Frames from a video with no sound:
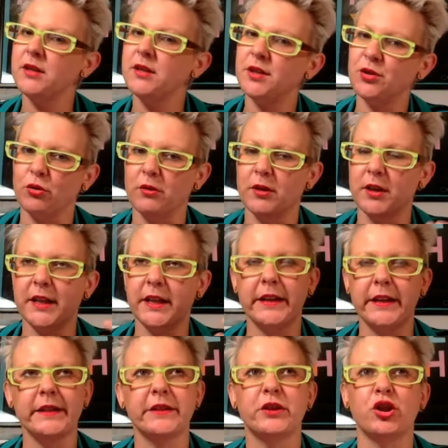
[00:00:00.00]
story
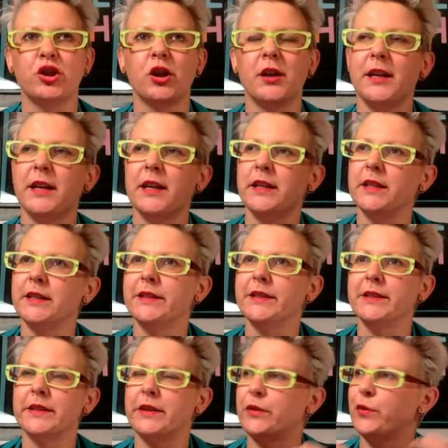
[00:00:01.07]
and his journey and
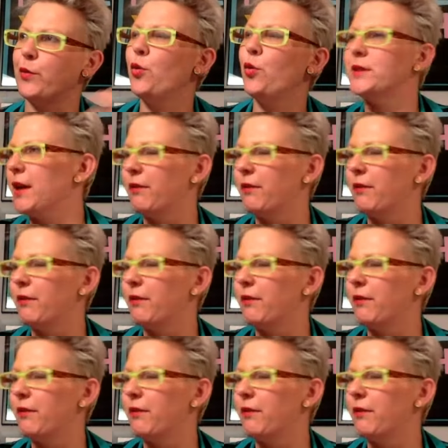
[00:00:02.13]
his thoughts,